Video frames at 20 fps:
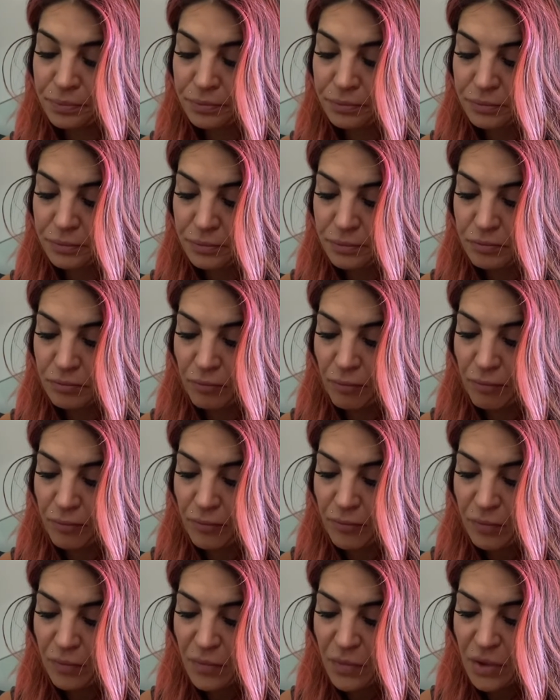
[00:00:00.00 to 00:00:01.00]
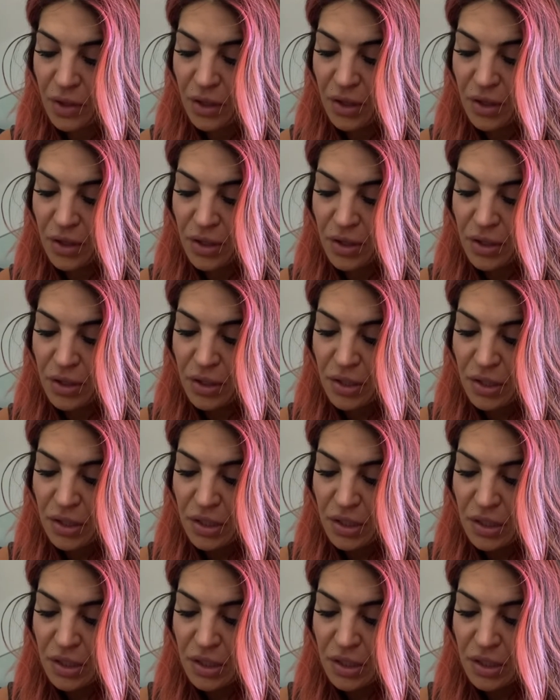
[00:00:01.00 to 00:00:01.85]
(no one is talking)